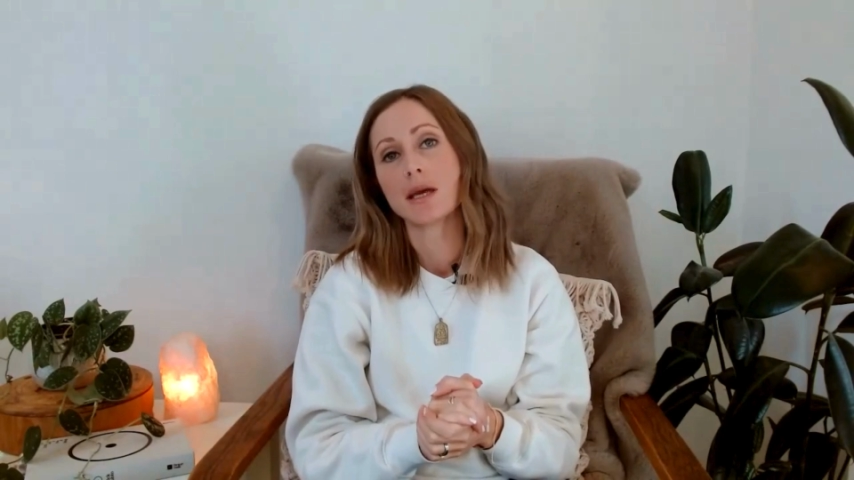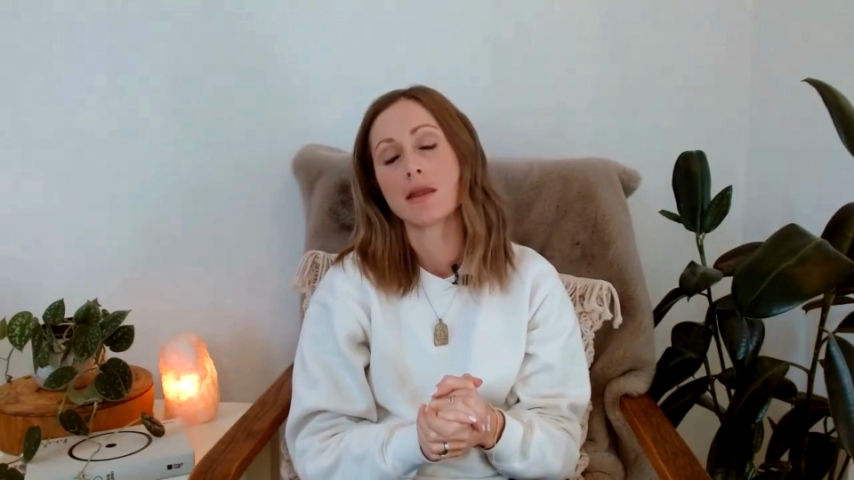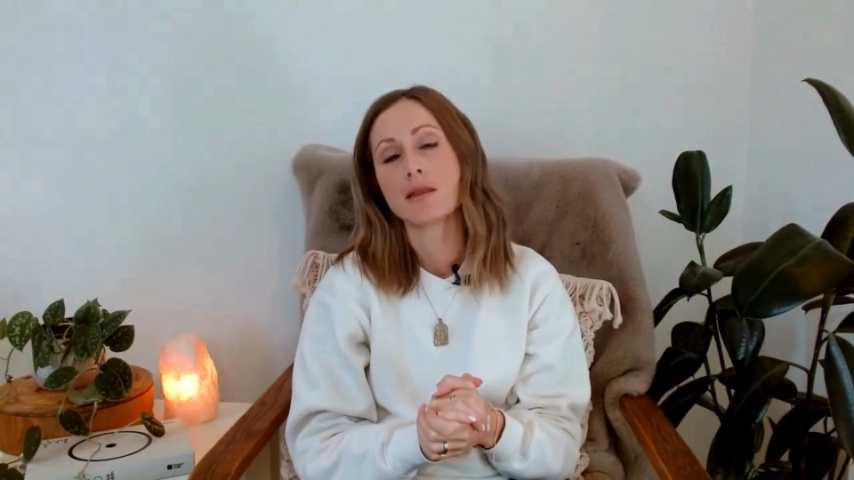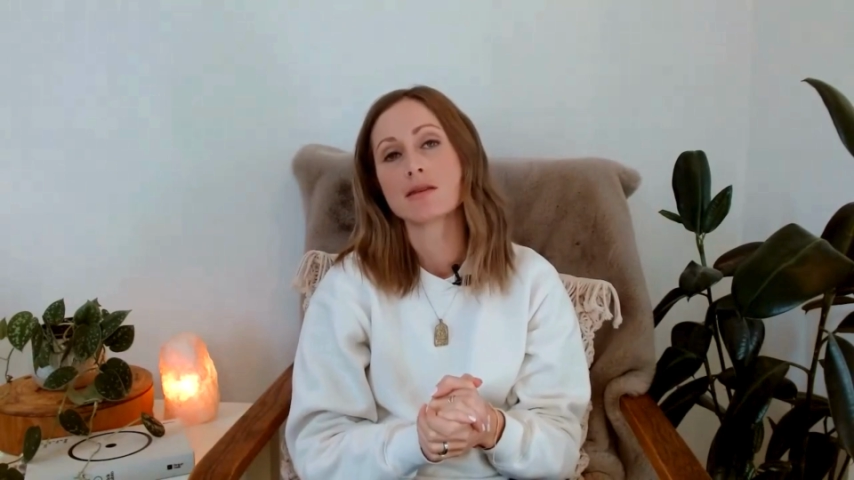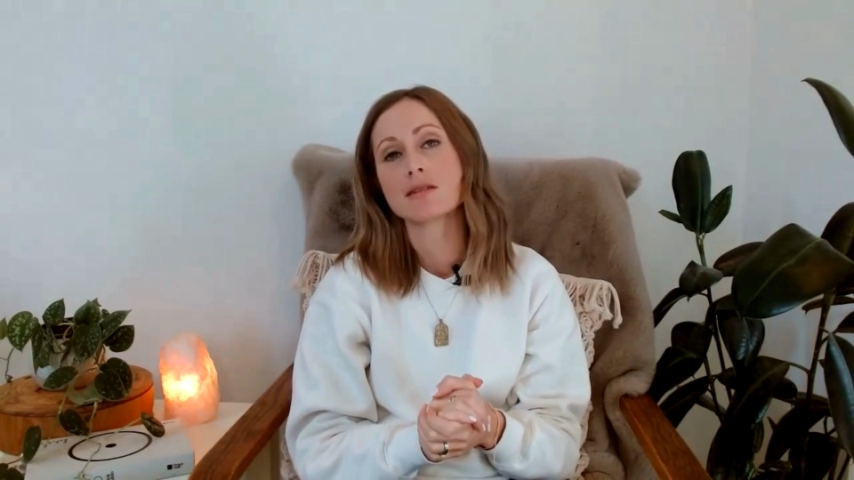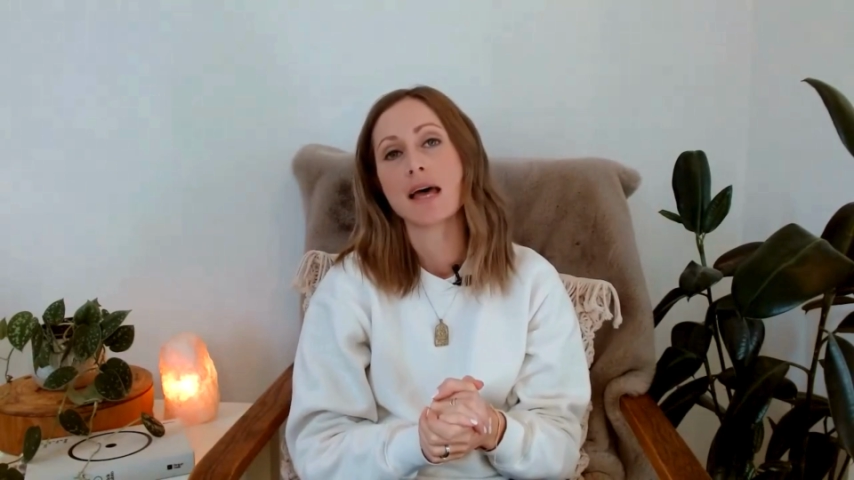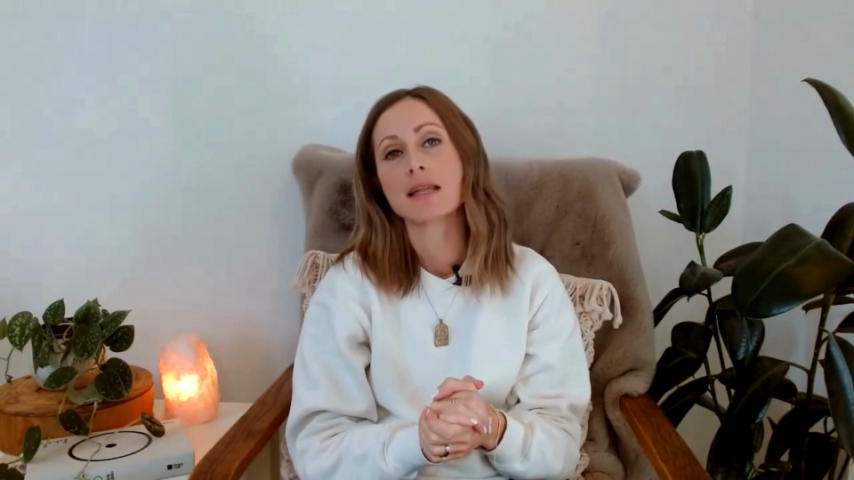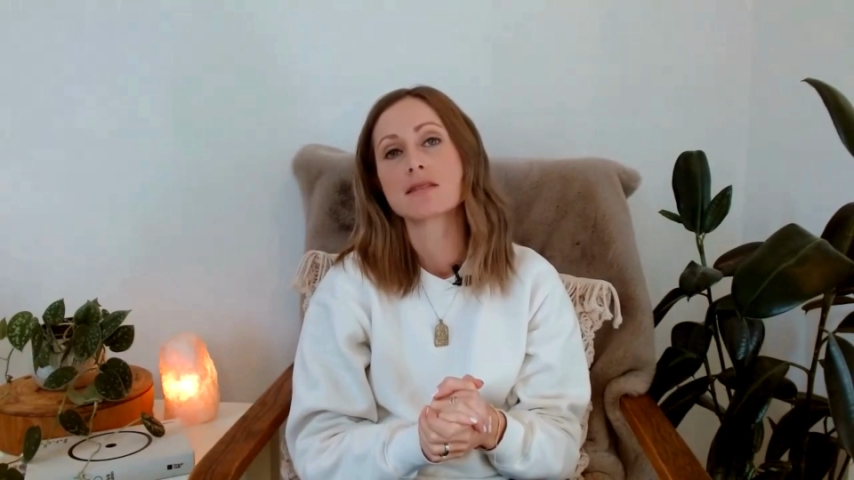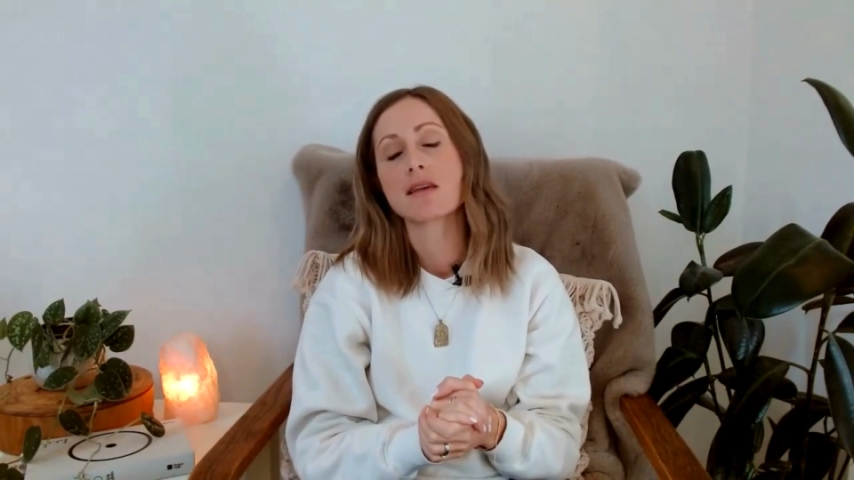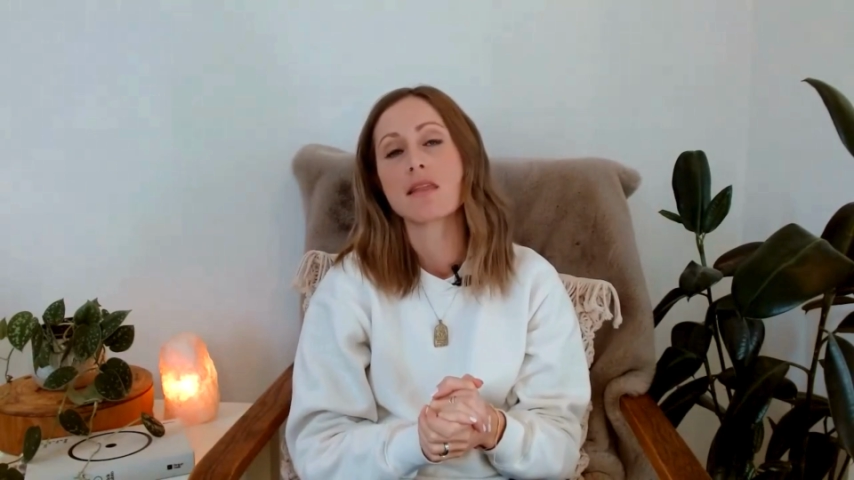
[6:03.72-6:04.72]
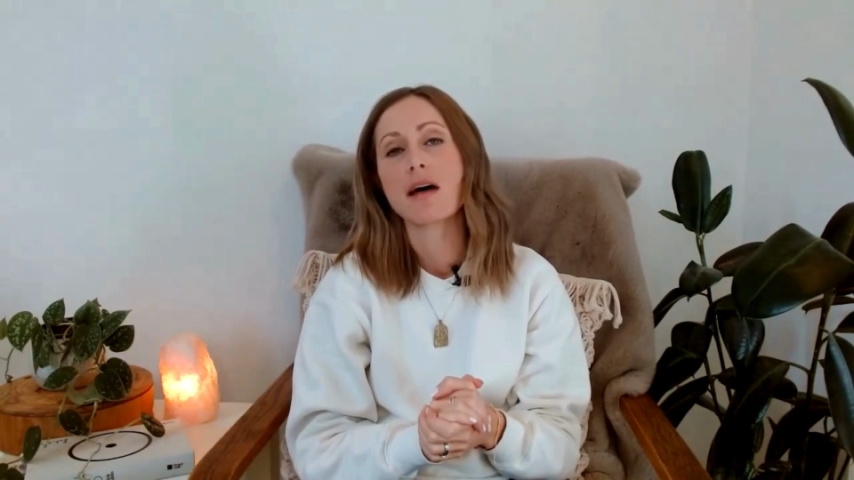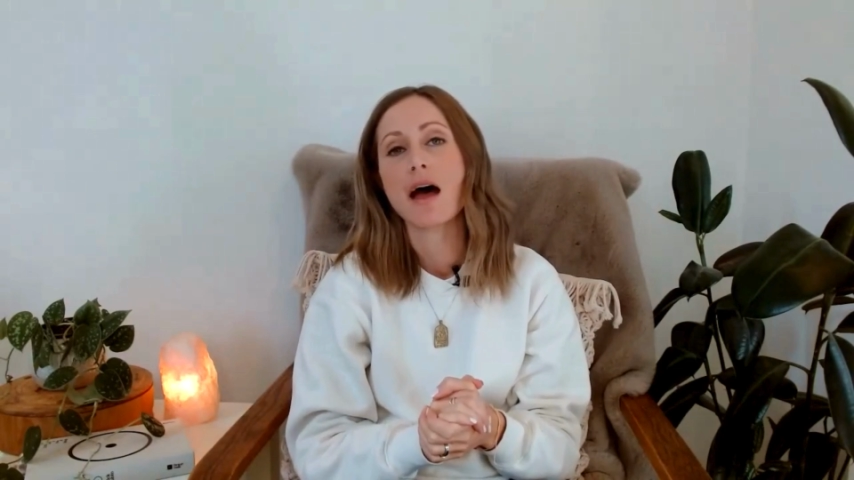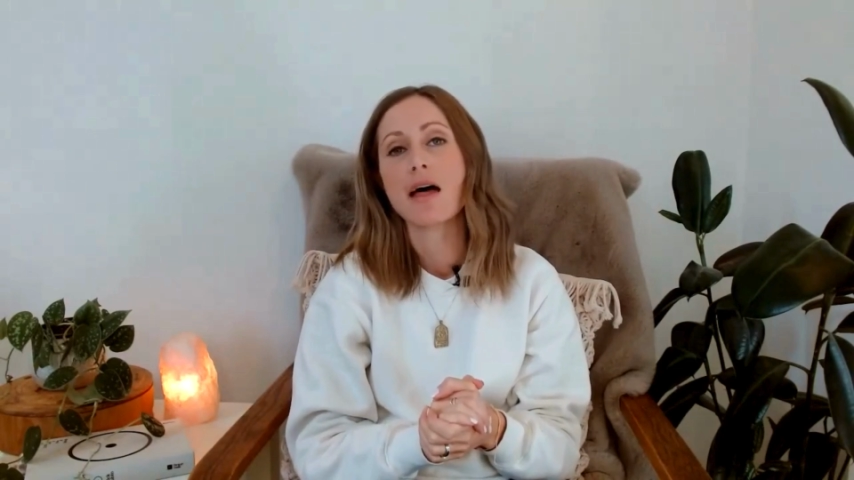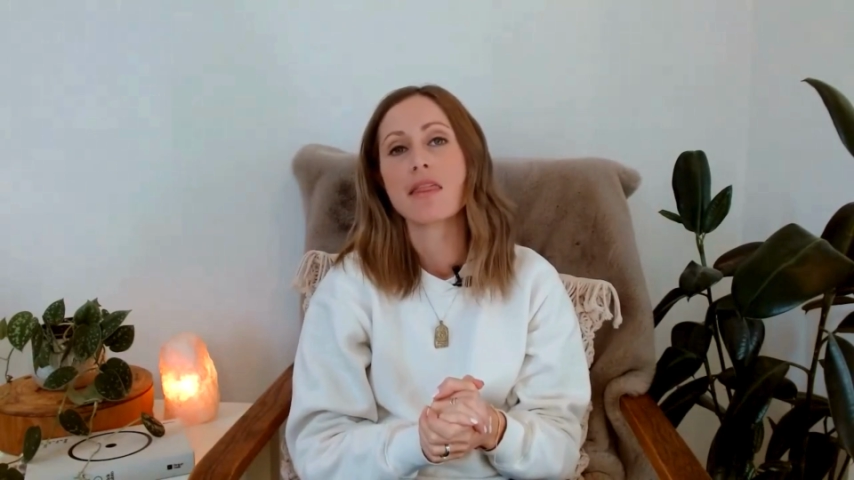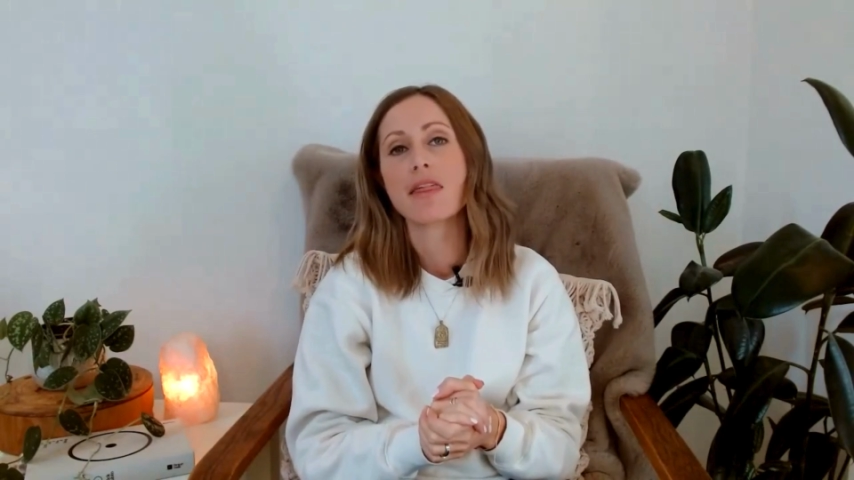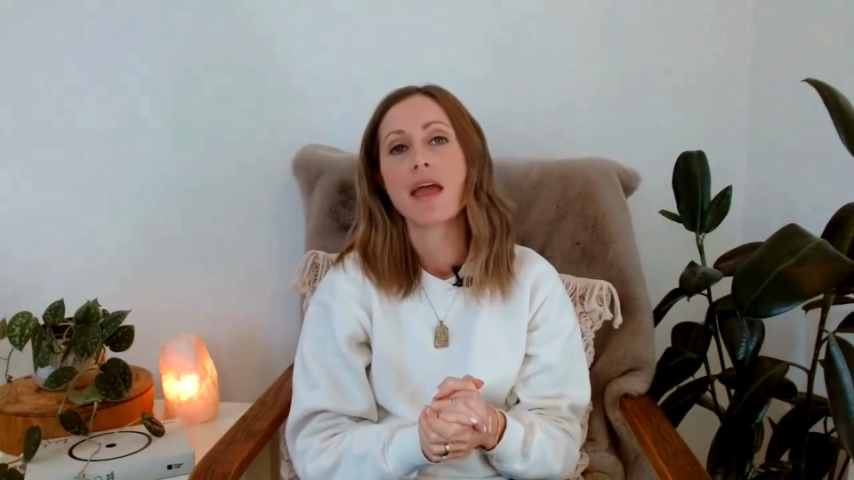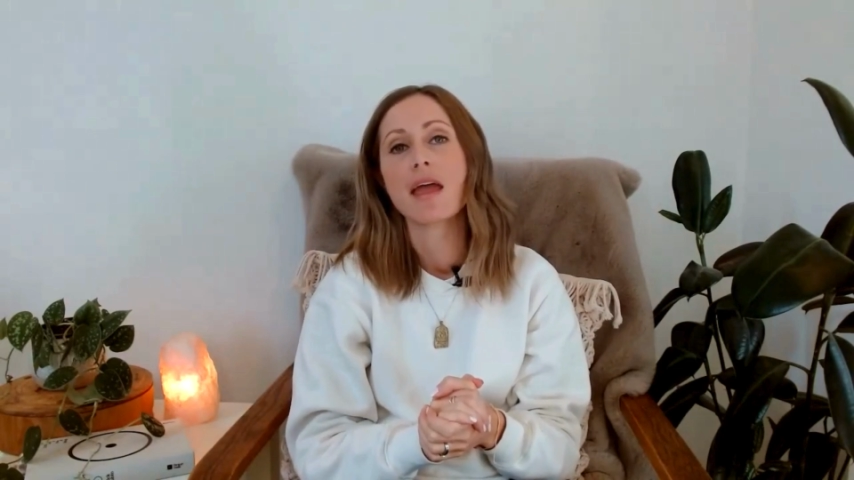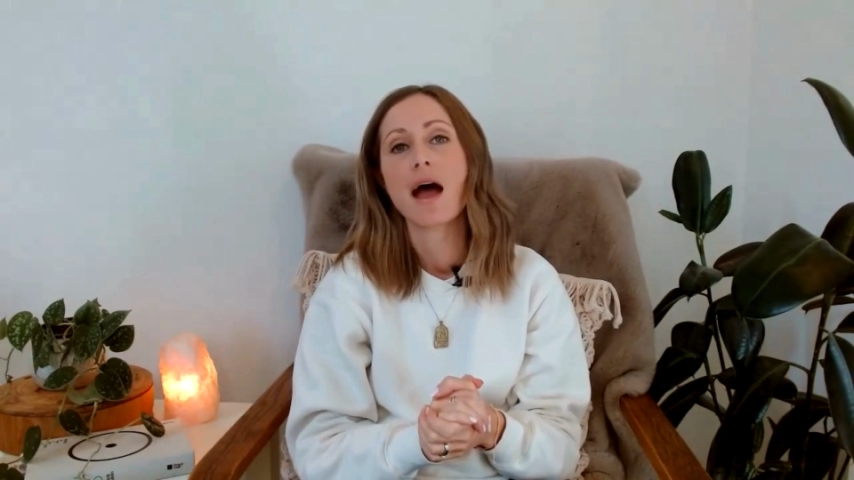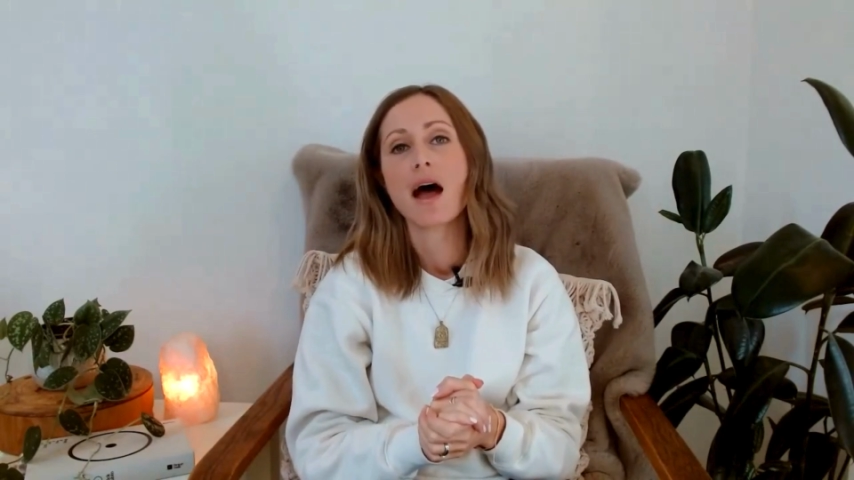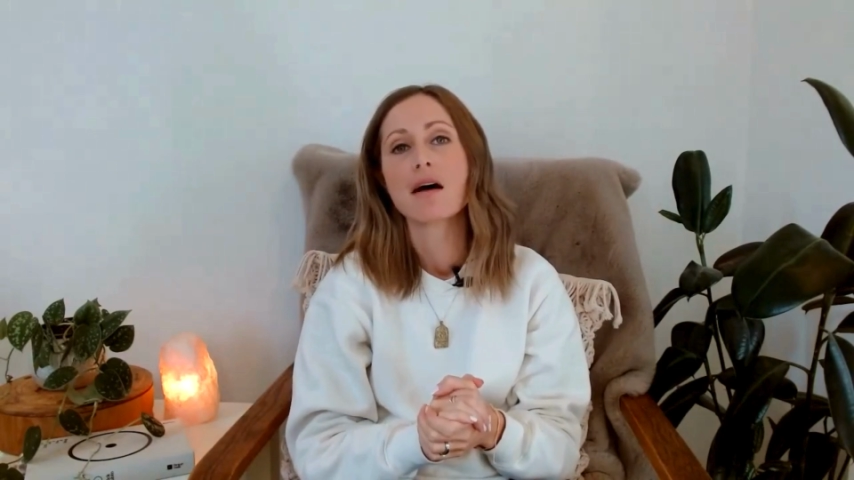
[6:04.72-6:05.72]
in the sense that they
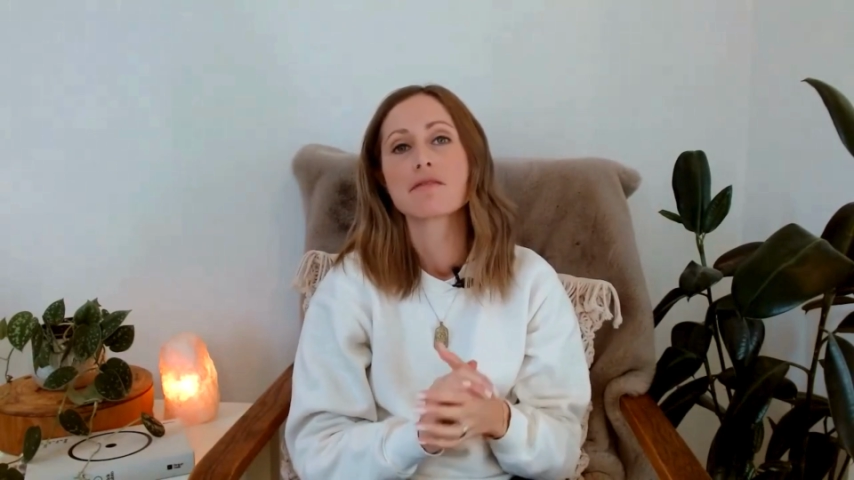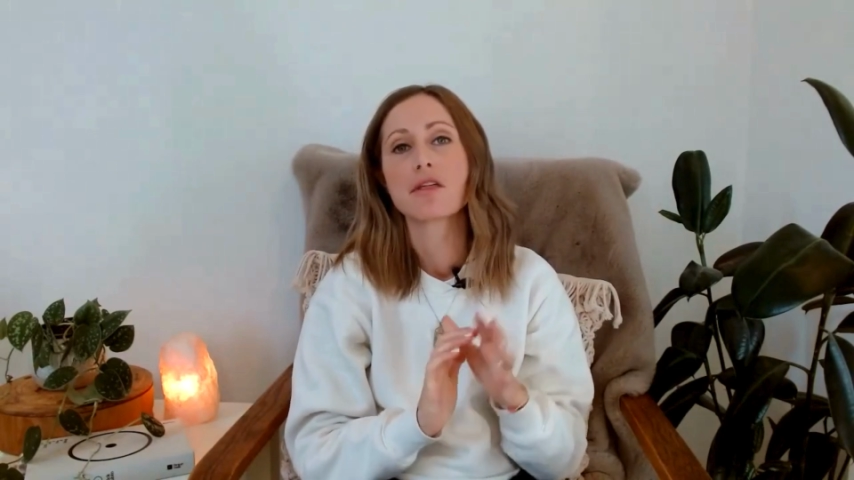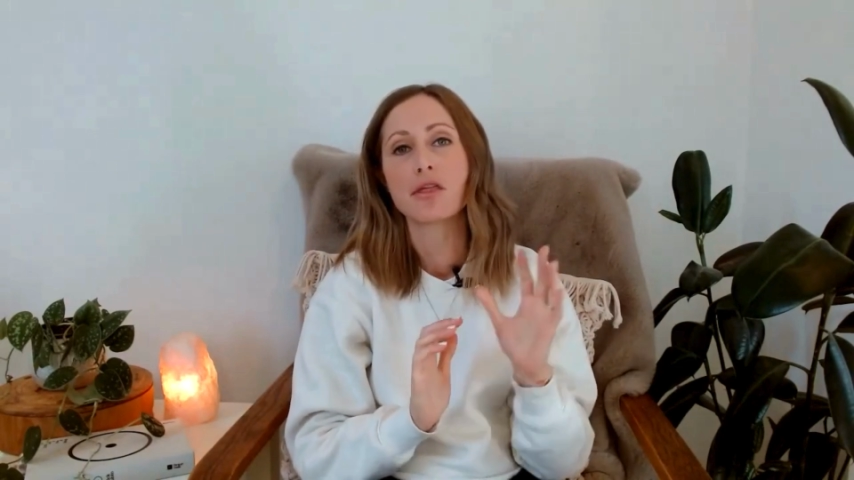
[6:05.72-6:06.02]
have